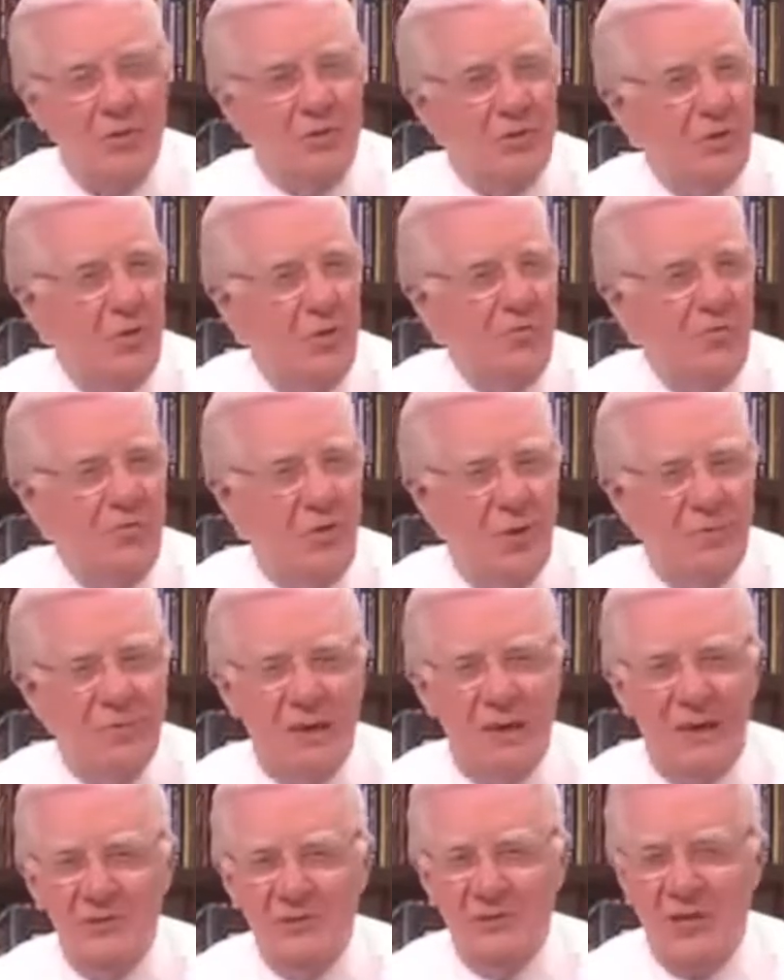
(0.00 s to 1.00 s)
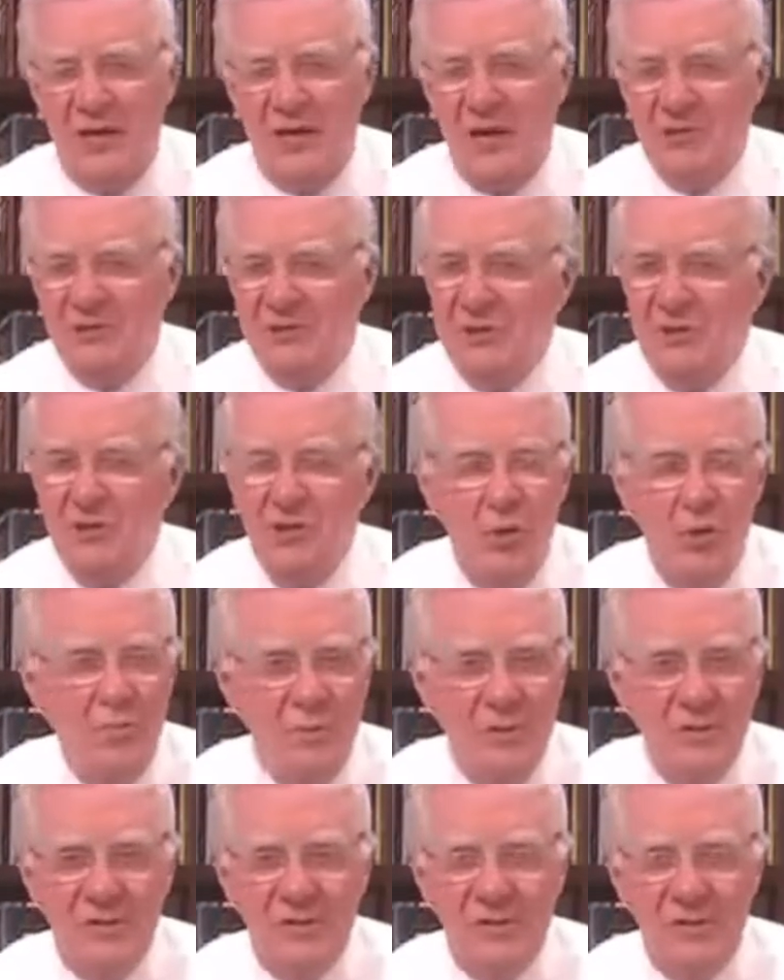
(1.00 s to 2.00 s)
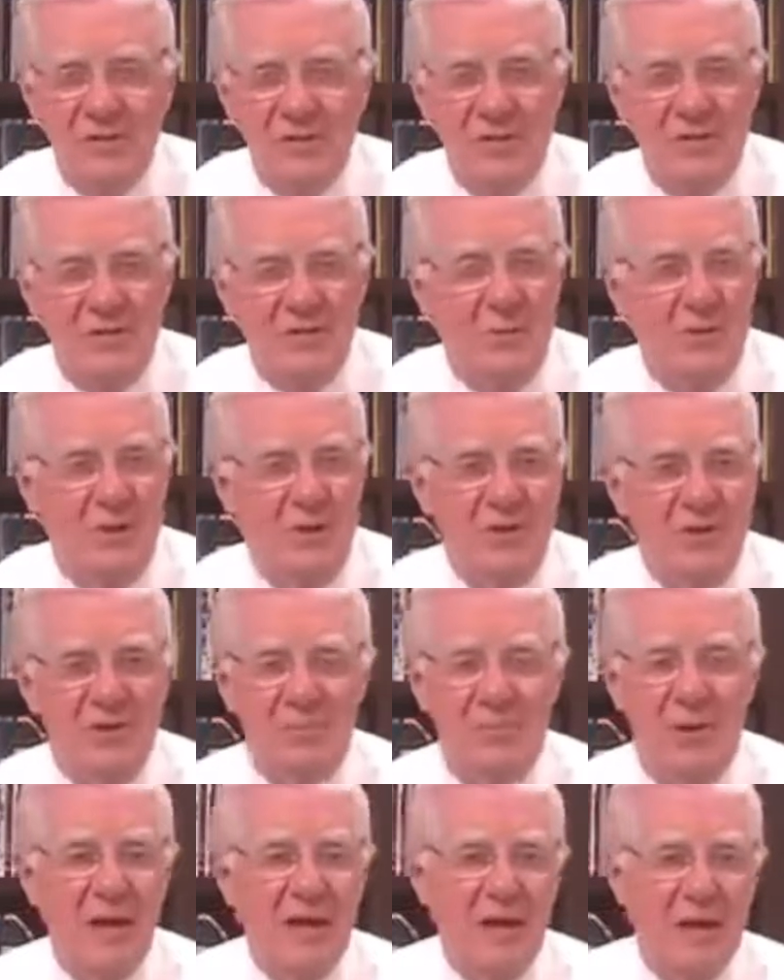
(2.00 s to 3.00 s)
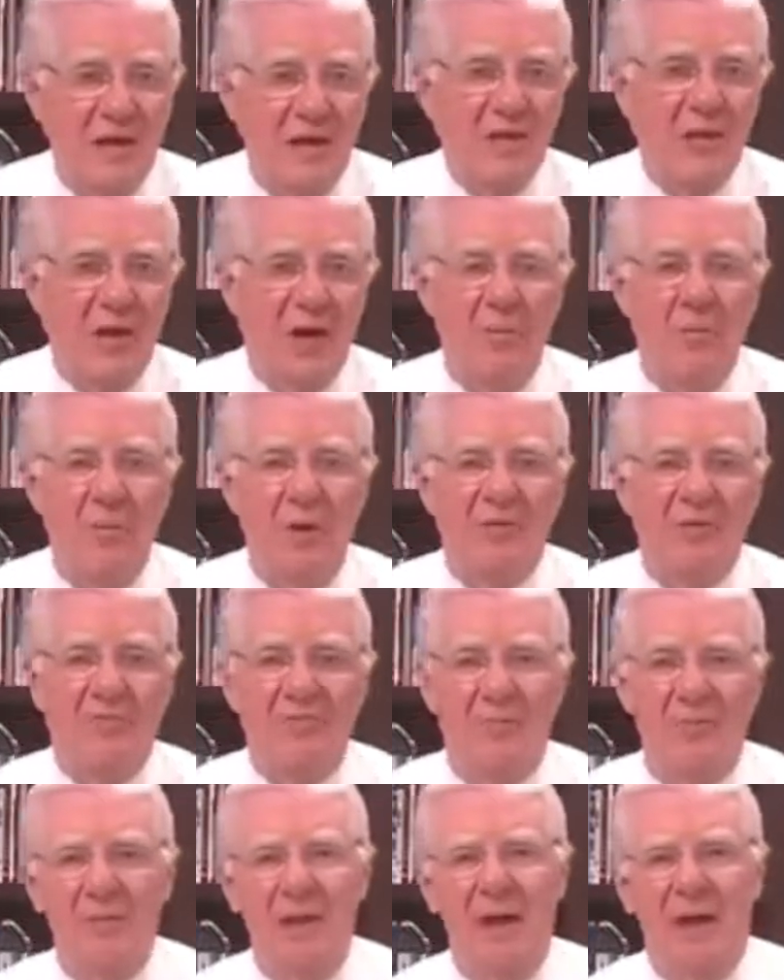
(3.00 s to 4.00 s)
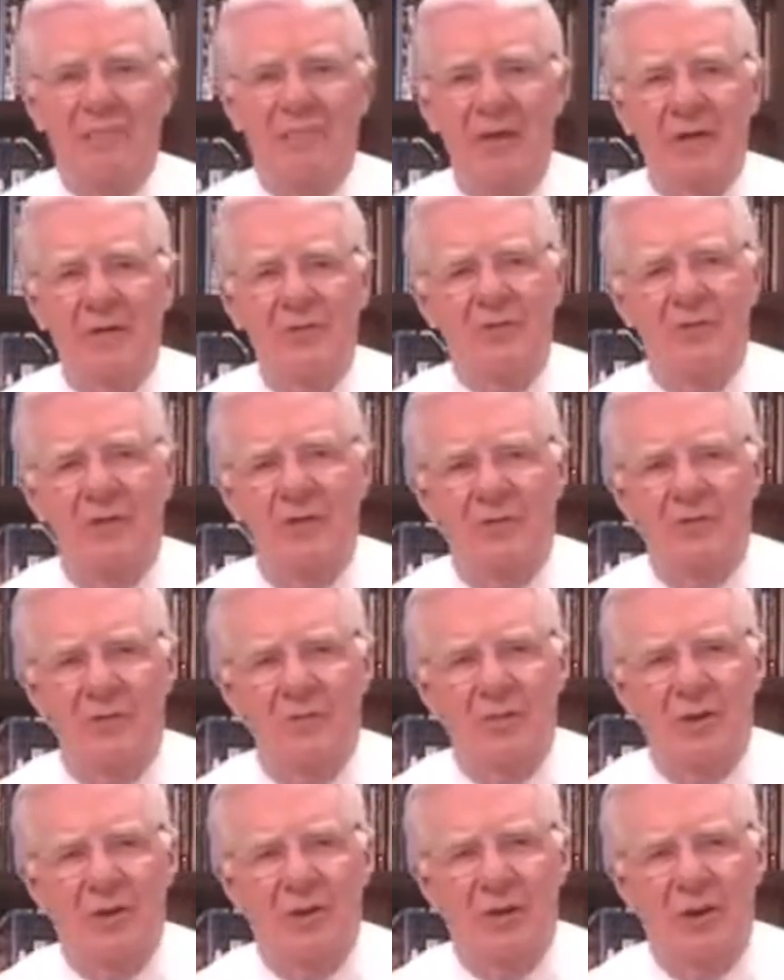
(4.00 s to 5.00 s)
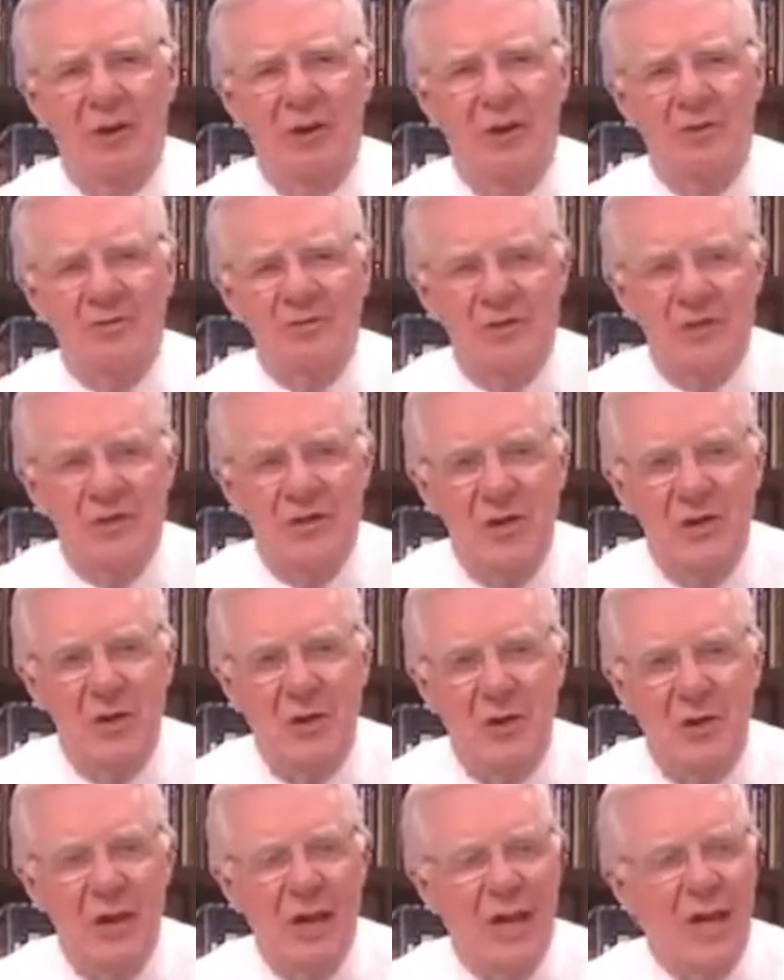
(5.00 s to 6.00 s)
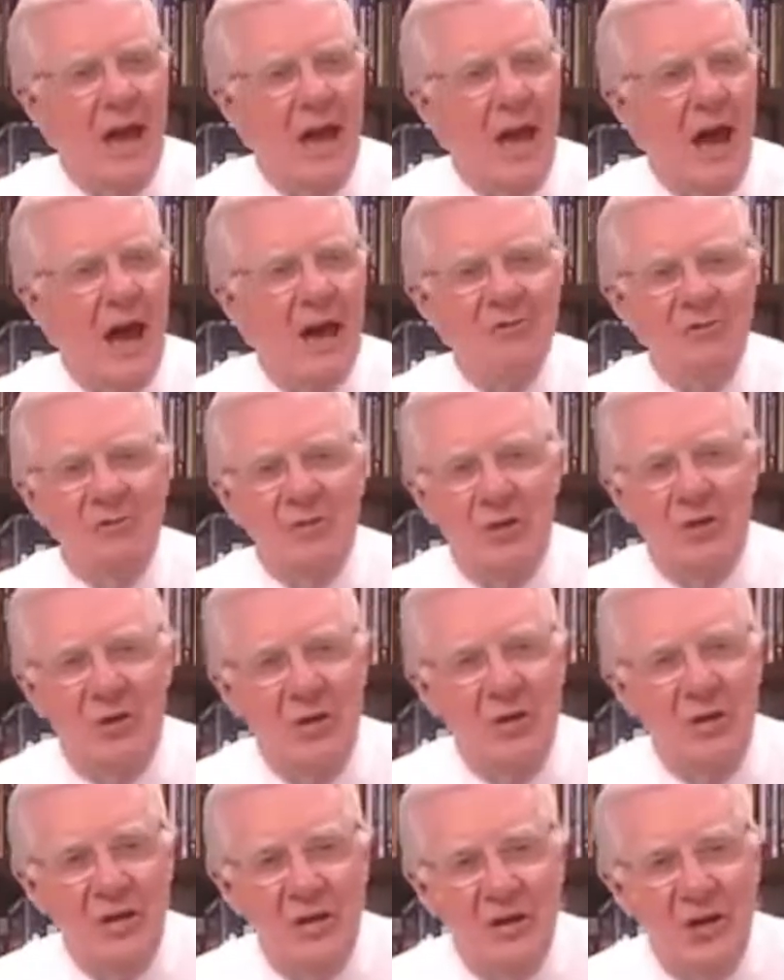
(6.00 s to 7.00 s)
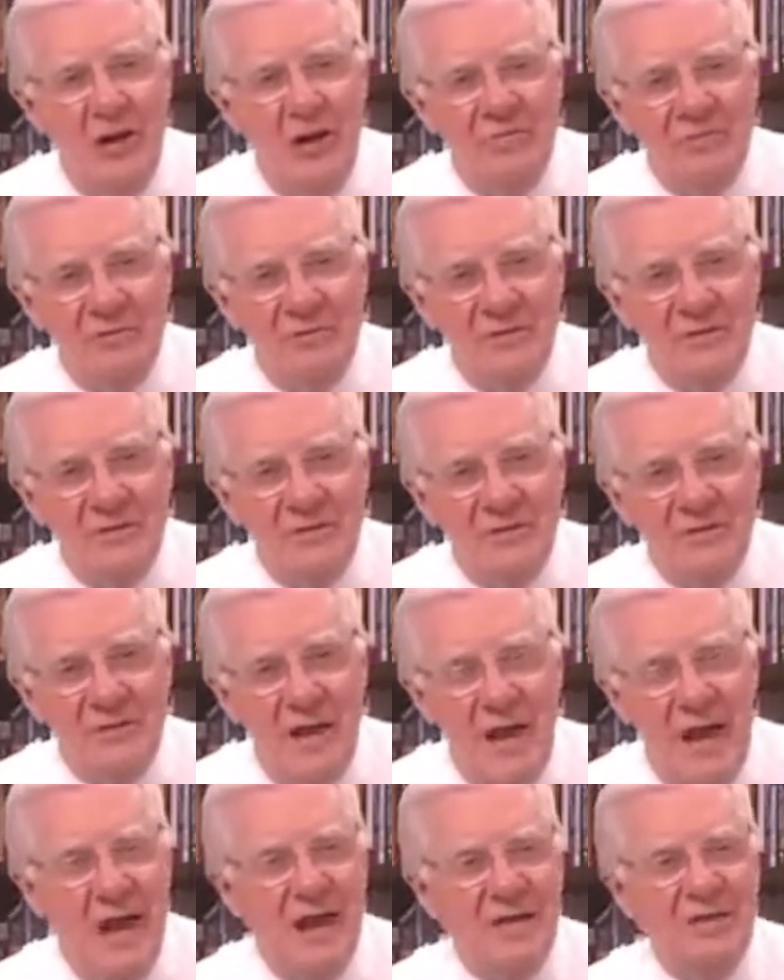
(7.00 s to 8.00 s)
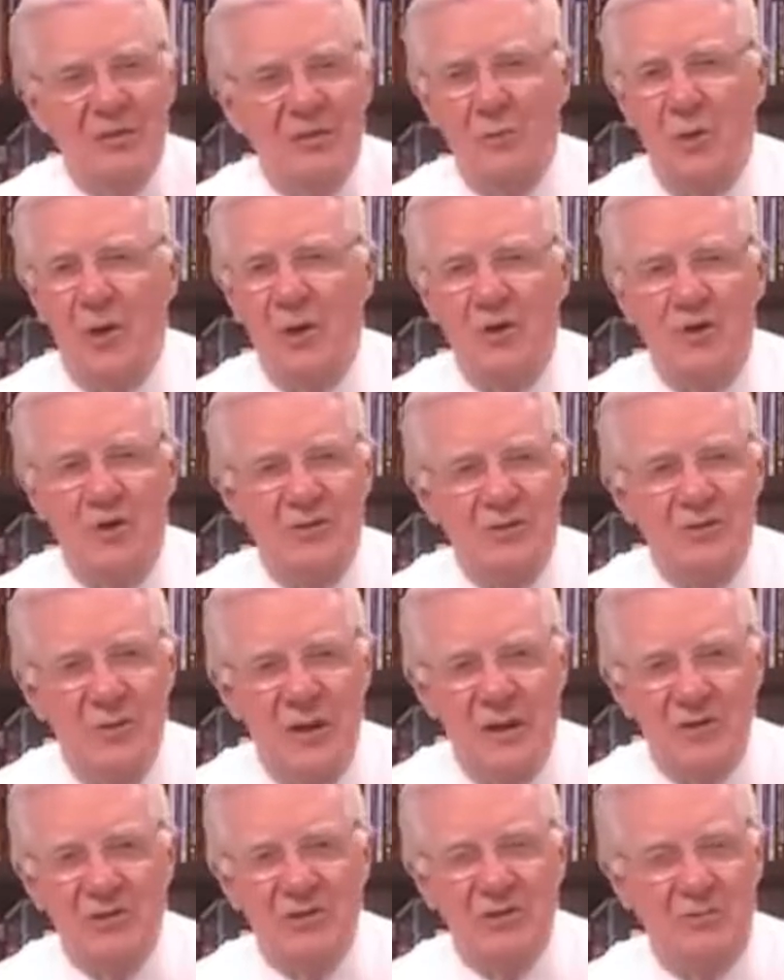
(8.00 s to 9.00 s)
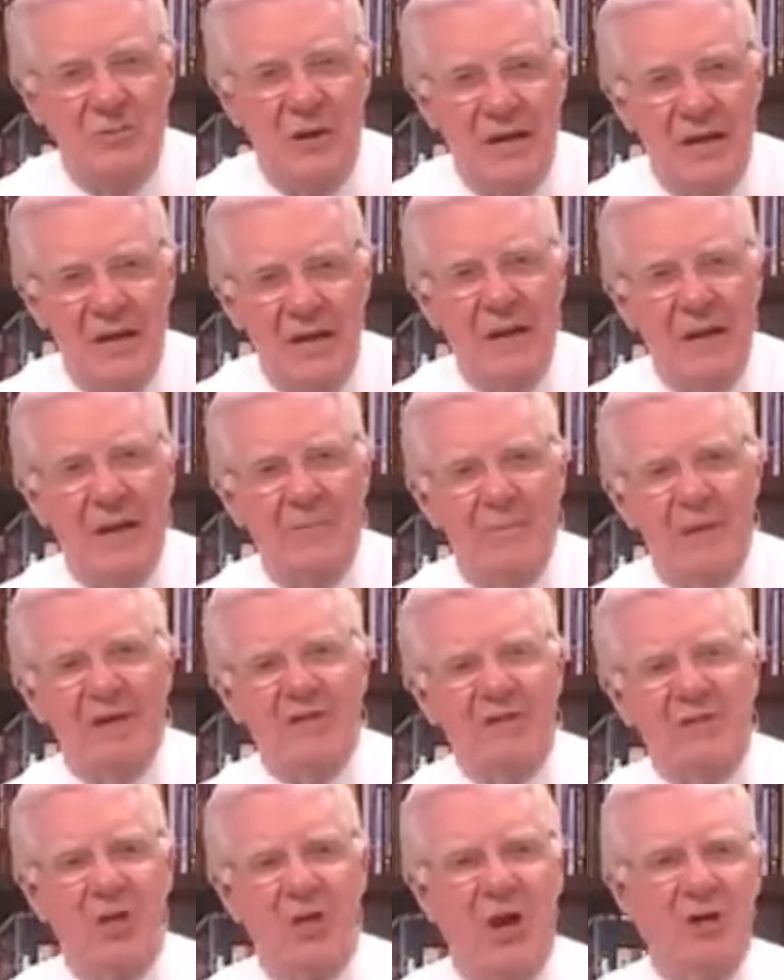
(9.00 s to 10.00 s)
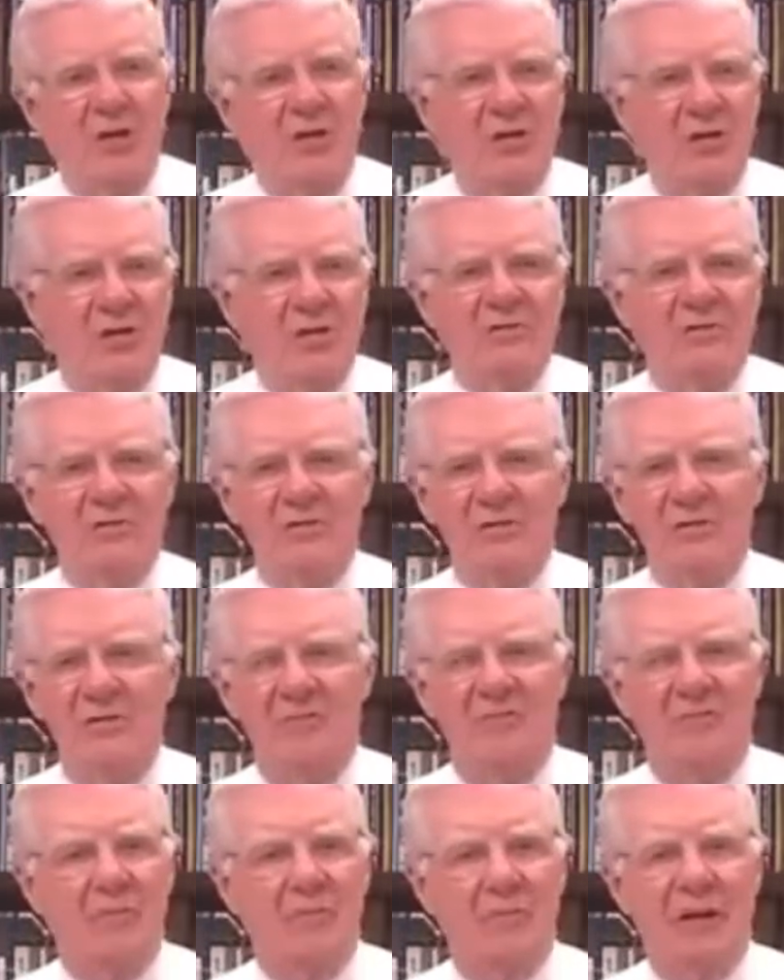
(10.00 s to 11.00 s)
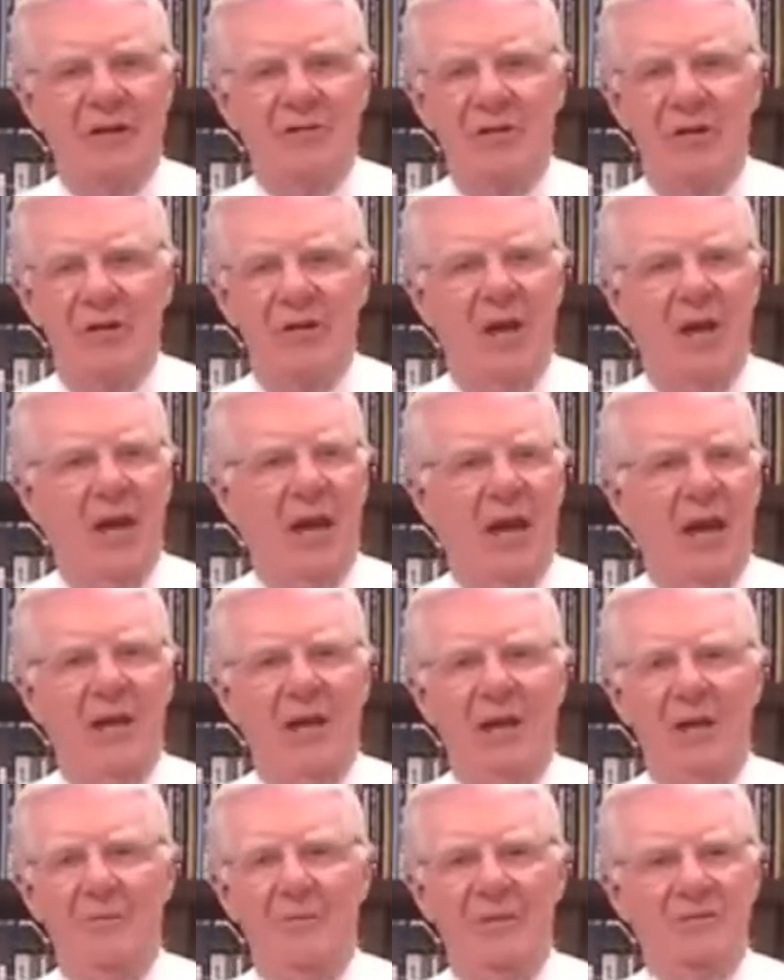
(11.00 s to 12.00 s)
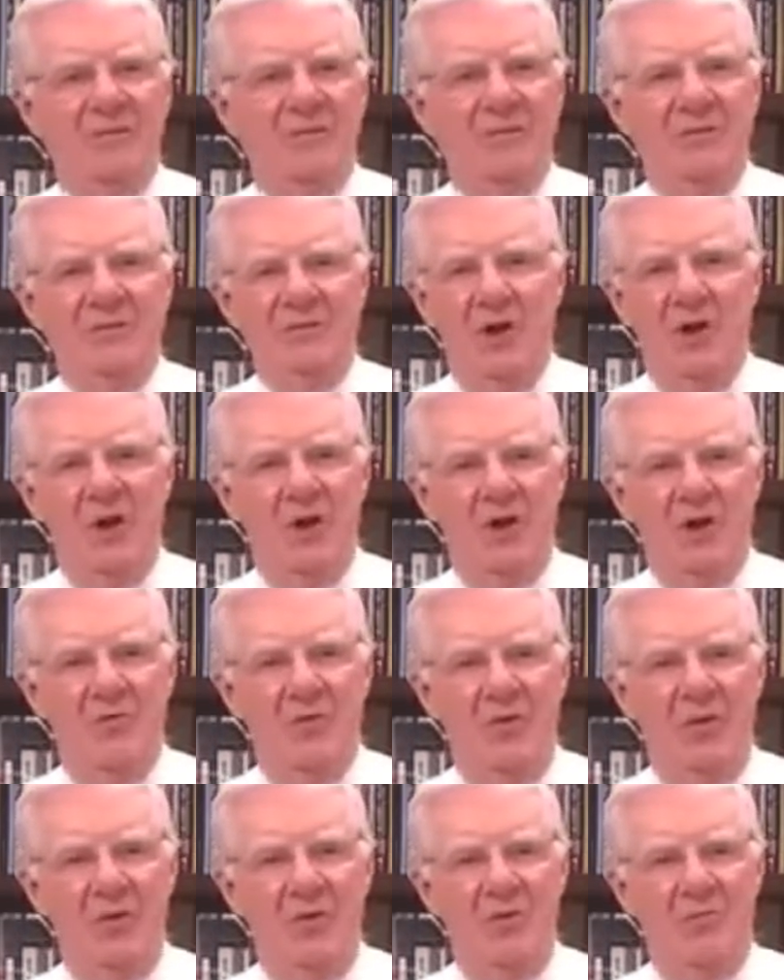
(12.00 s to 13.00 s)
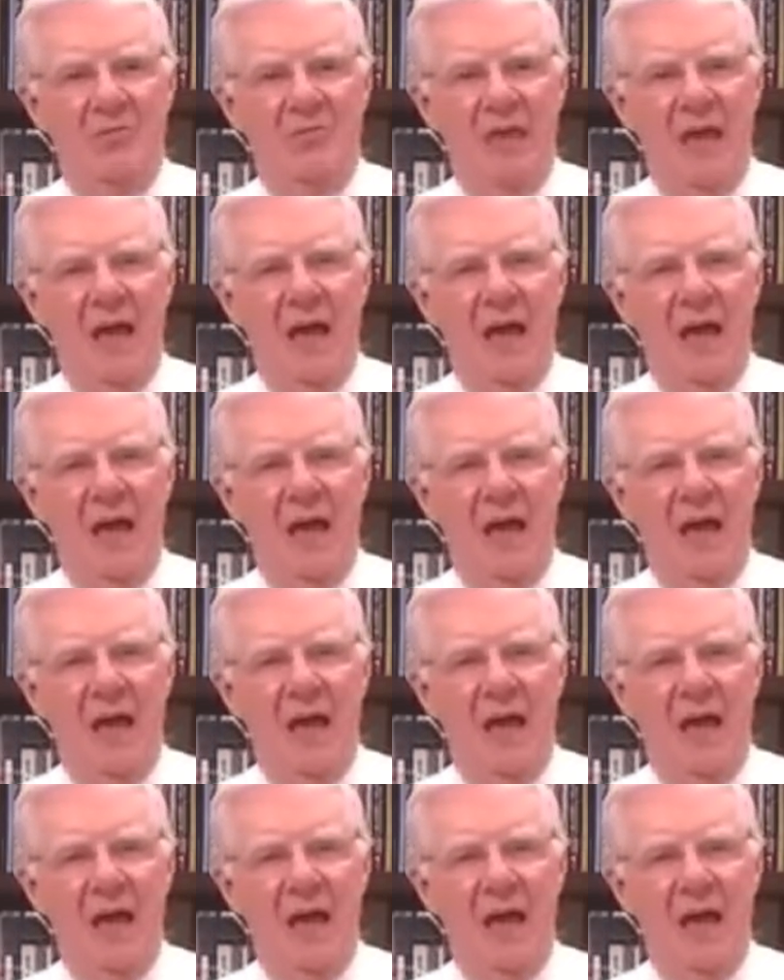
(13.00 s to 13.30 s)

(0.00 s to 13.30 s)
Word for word: with no formal education, no business experience. My income went from nothing to over $1 million a year. I was cleaning offices. I just wanted to earn some extra money, but I started to use this information and the business started to grow.